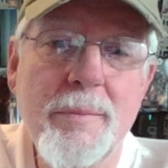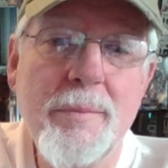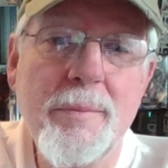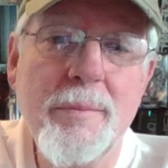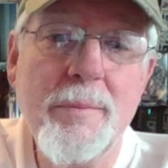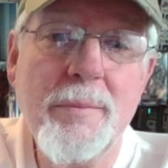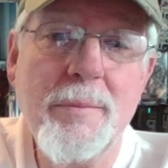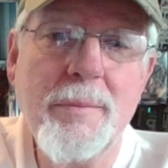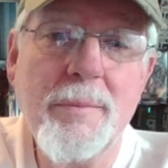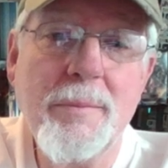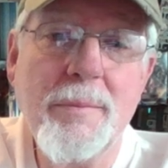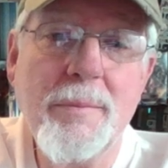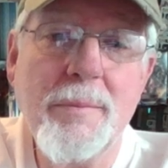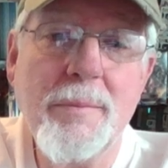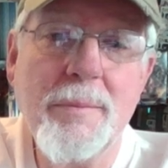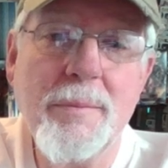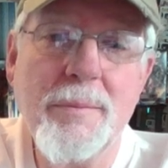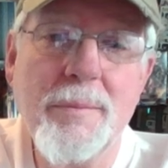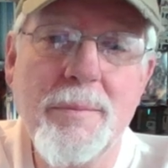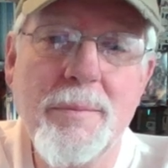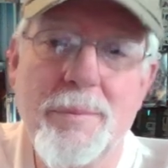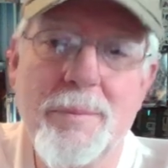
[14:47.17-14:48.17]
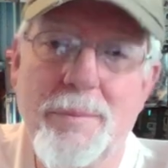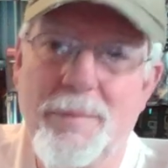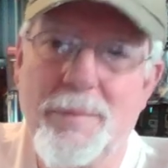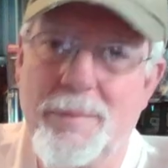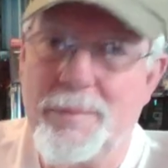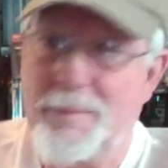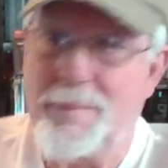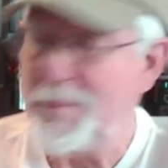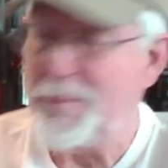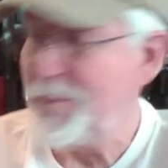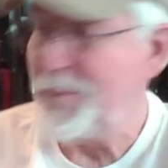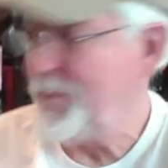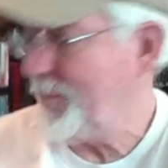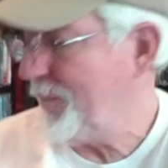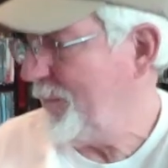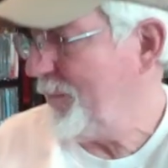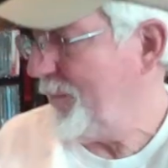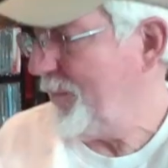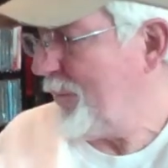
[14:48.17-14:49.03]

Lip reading: [no speech]